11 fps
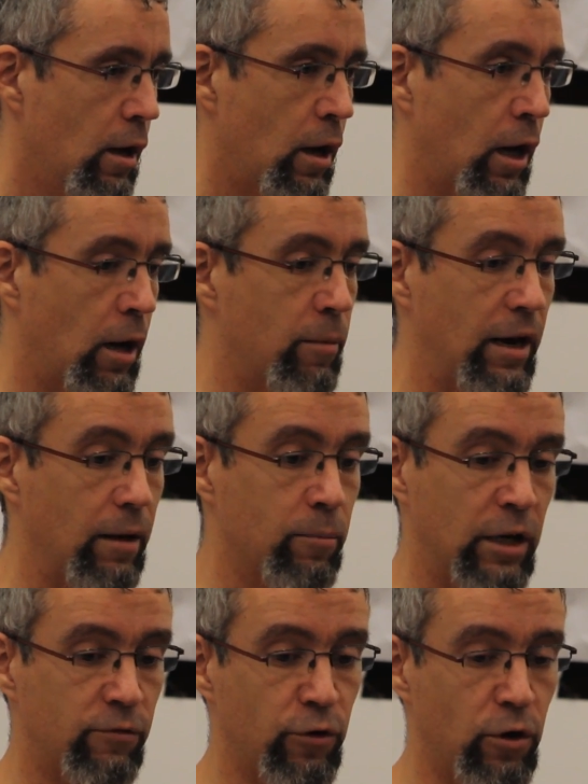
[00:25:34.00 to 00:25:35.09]

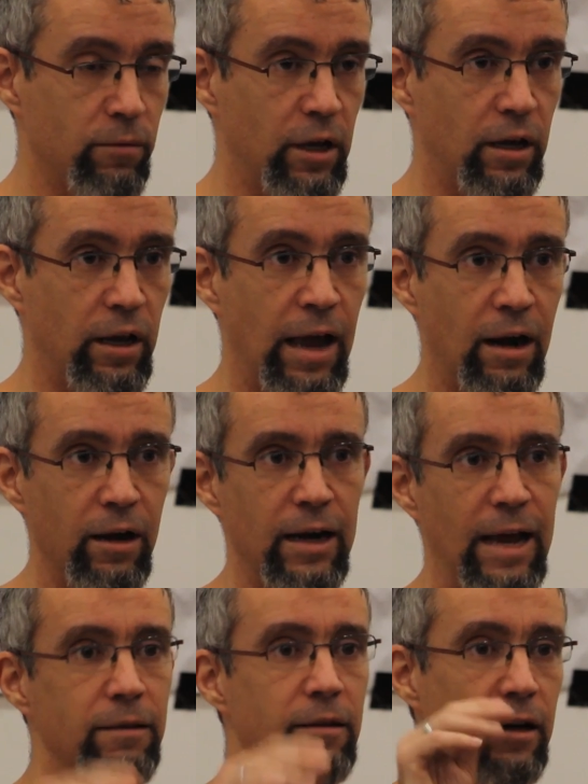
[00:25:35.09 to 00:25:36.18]
But from the early
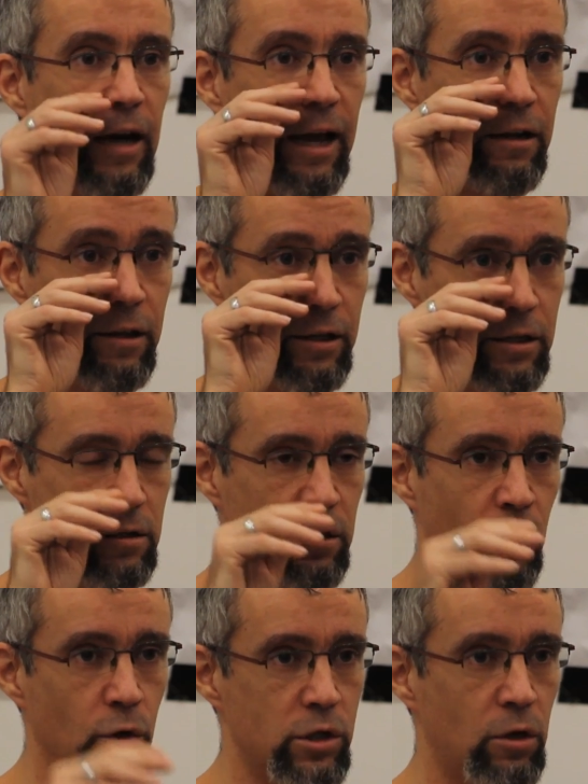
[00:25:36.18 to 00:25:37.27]
1990s
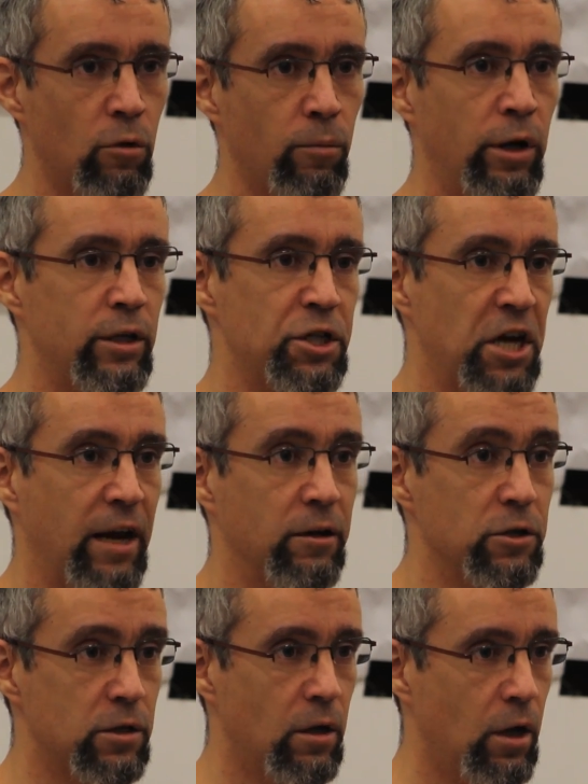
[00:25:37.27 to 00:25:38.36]
there was a complete
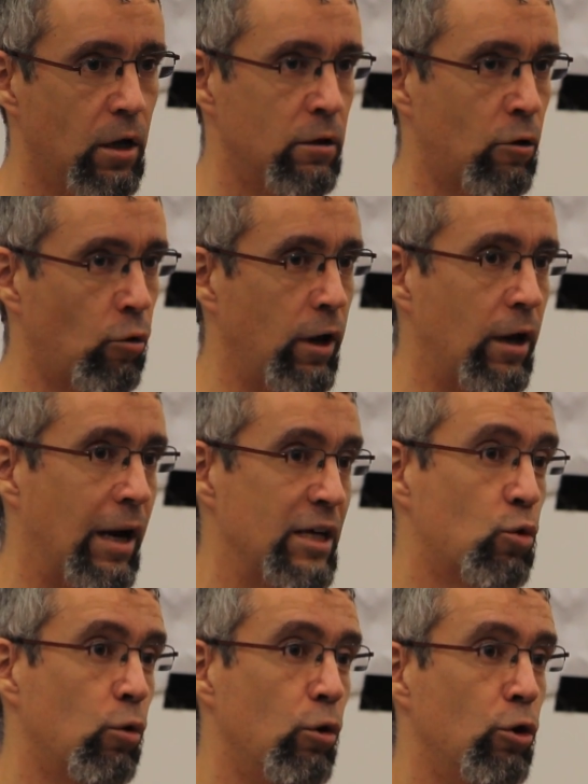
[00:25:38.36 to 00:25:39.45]
change. The ruling
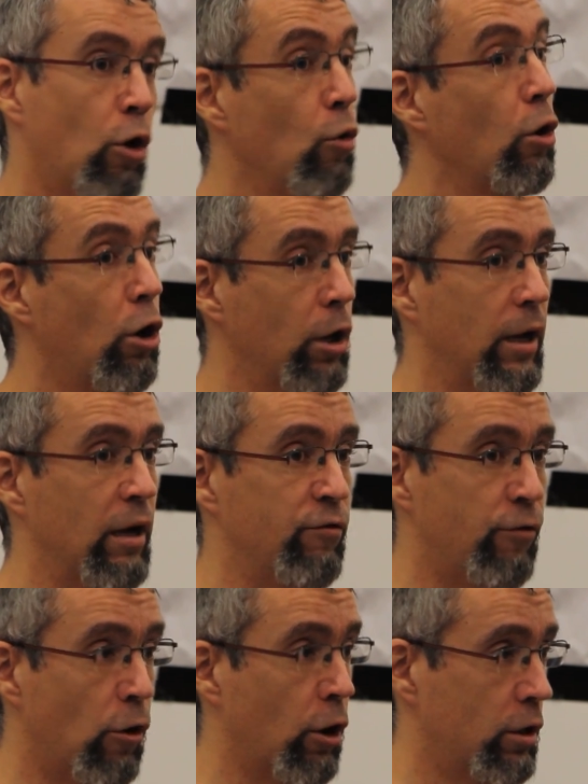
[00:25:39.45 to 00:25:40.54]
class could no longer
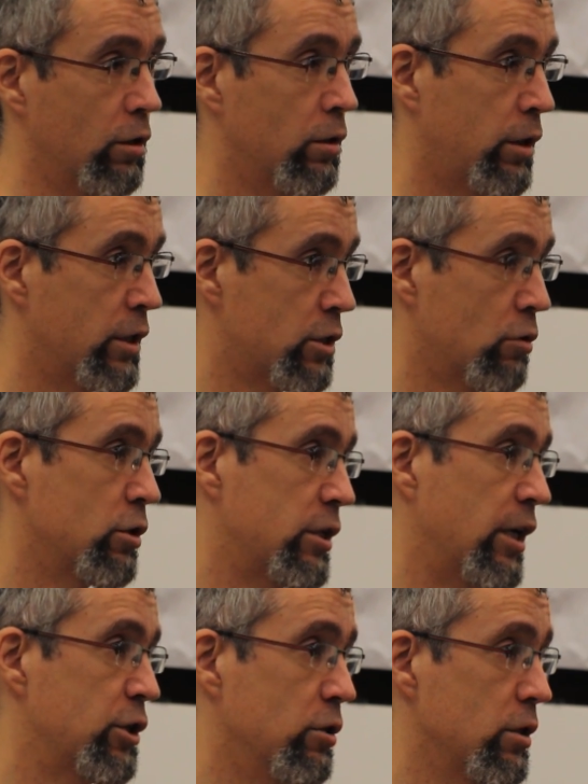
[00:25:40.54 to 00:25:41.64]
afford these
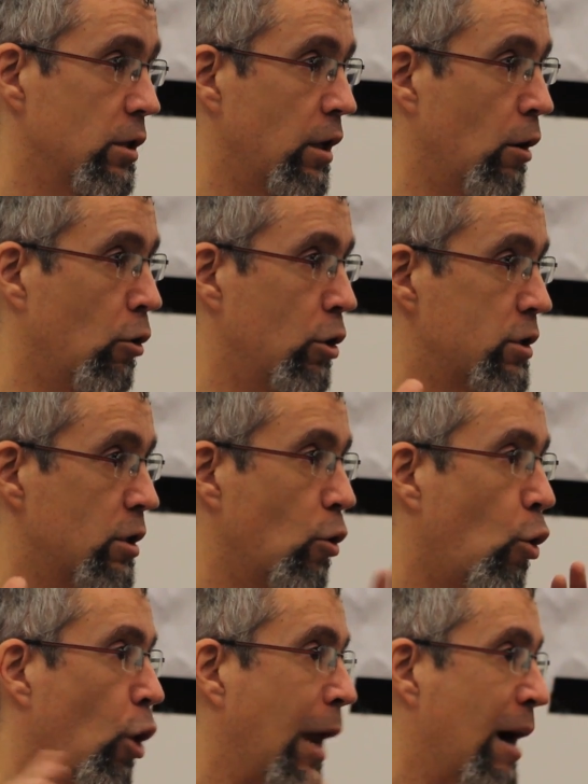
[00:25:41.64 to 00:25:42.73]
concessions, and they launched an
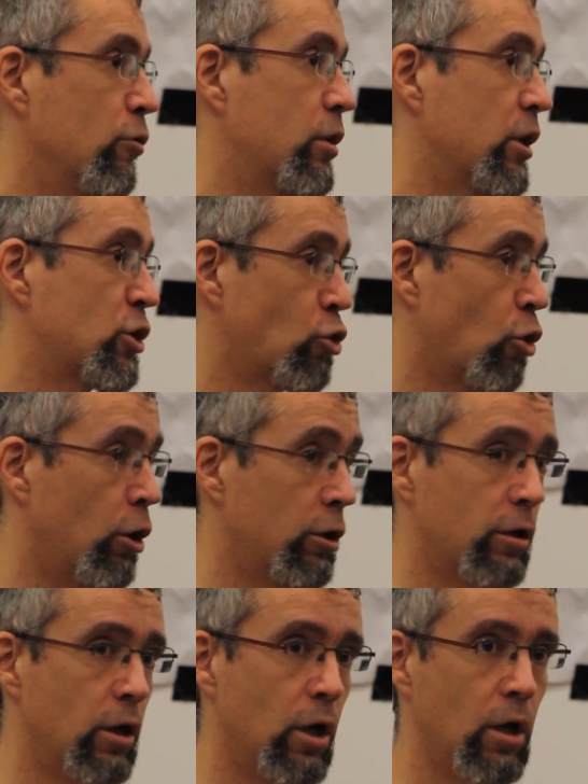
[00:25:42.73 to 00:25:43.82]
all-out
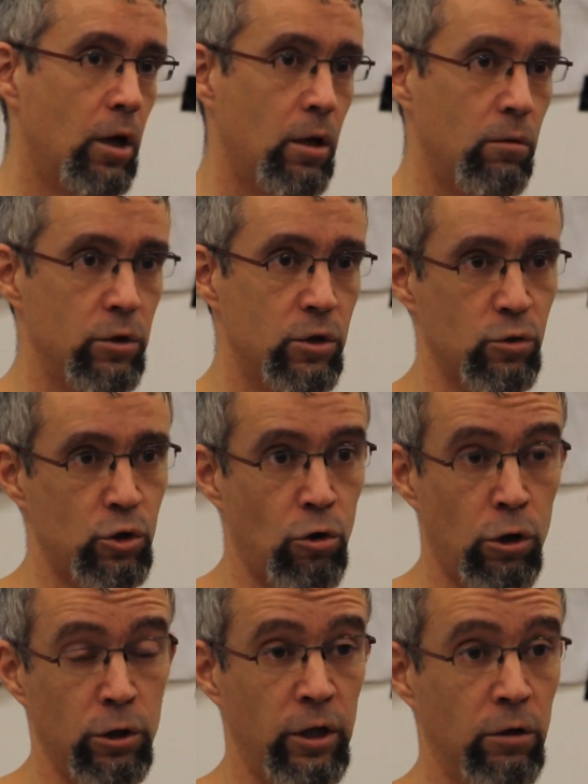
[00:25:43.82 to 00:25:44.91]
assault, which was
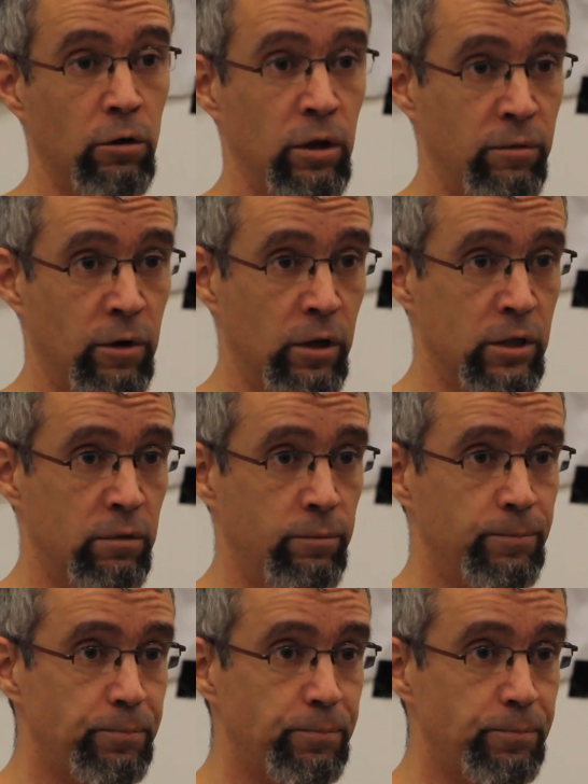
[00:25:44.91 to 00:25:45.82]
called neoliberalism.